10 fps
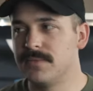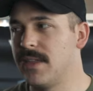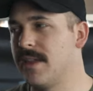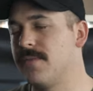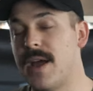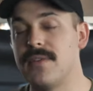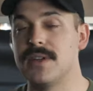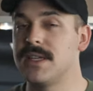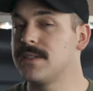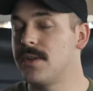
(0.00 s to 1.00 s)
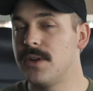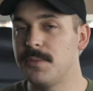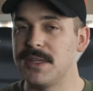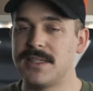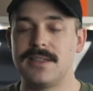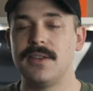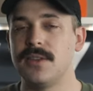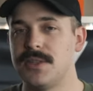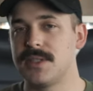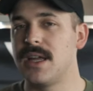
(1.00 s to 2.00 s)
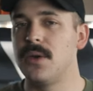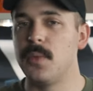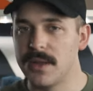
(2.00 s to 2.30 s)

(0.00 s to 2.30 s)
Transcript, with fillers: I think five or six hundred, but still it's just kind of